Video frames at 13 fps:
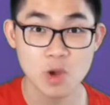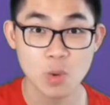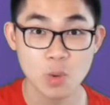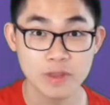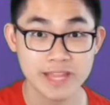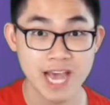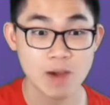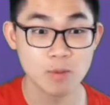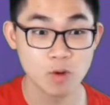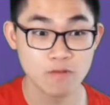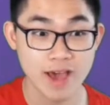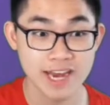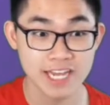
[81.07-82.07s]
without
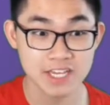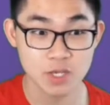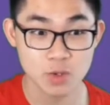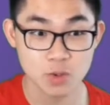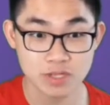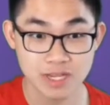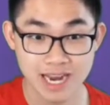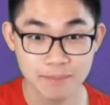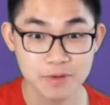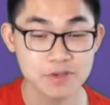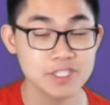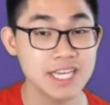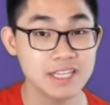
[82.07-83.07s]
providing you the
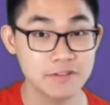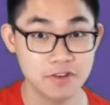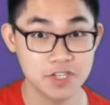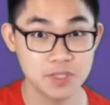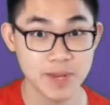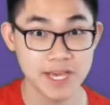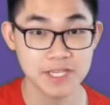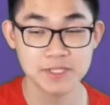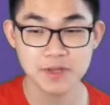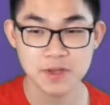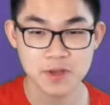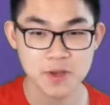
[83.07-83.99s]
numbers in the first place?